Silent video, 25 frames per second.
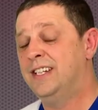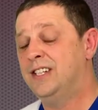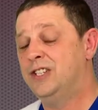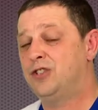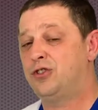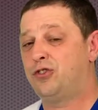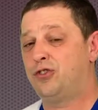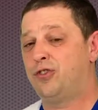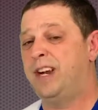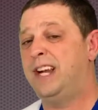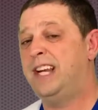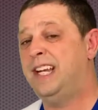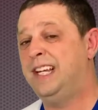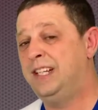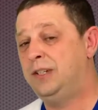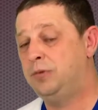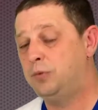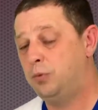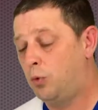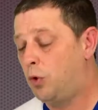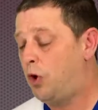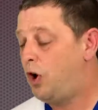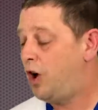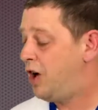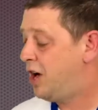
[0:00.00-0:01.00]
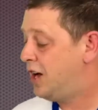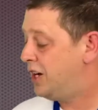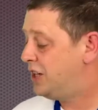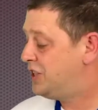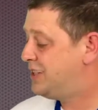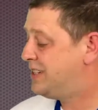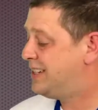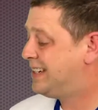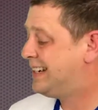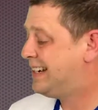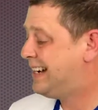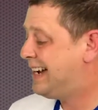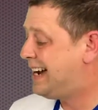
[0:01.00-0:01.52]
train
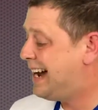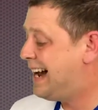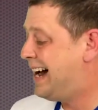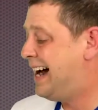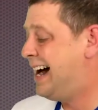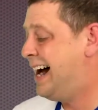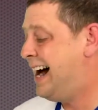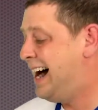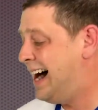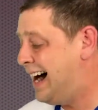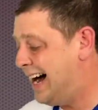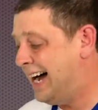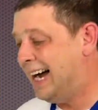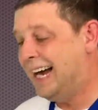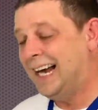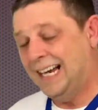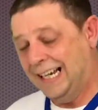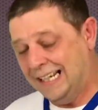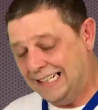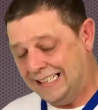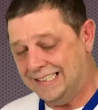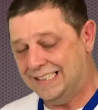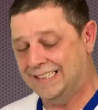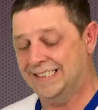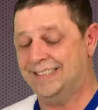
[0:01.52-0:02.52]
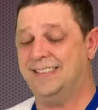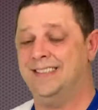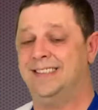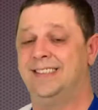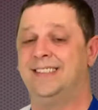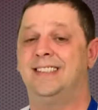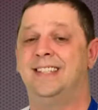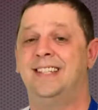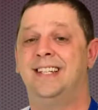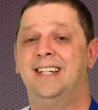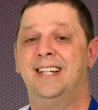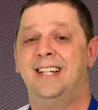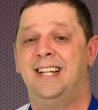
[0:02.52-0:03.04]
washed
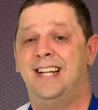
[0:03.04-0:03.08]
eyes.